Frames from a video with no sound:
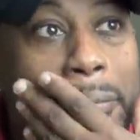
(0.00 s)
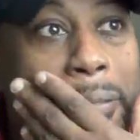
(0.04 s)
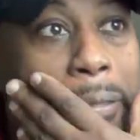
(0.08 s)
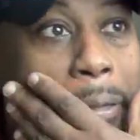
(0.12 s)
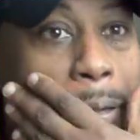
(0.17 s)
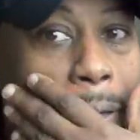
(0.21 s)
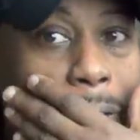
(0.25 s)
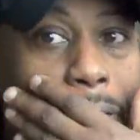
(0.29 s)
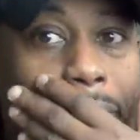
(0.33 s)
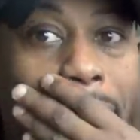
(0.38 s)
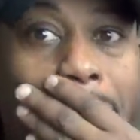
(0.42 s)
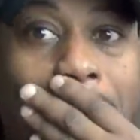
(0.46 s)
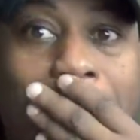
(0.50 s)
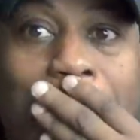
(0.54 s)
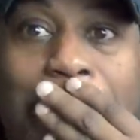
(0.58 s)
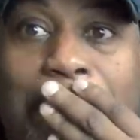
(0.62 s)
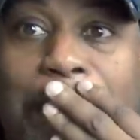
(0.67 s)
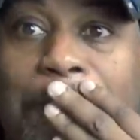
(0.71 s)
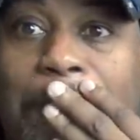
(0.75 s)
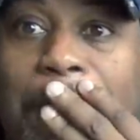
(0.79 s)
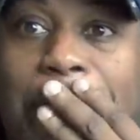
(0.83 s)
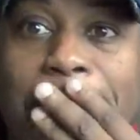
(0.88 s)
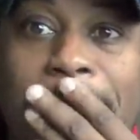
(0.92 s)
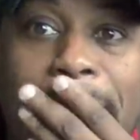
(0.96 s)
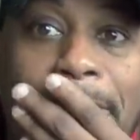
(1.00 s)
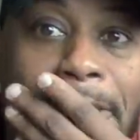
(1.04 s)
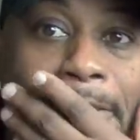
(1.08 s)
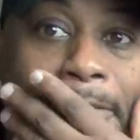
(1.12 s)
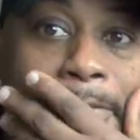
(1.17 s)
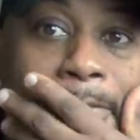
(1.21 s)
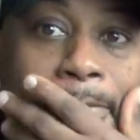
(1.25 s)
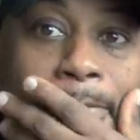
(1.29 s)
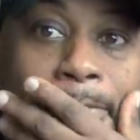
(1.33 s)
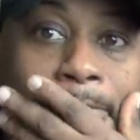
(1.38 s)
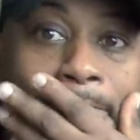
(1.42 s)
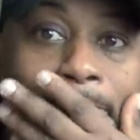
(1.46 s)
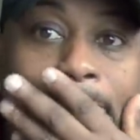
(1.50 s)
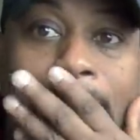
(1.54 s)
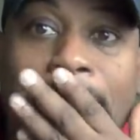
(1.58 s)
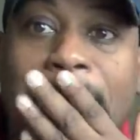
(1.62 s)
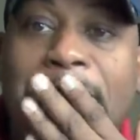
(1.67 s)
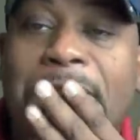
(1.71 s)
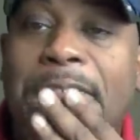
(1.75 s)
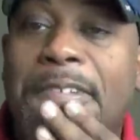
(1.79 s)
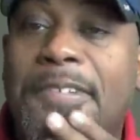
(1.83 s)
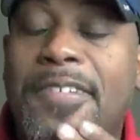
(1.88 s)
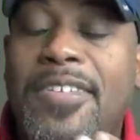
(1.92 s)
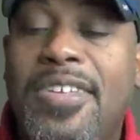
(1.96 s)
it is kind of funny.
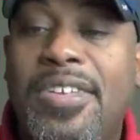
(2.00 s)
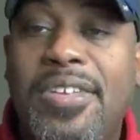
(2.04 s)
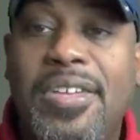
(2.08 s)
It,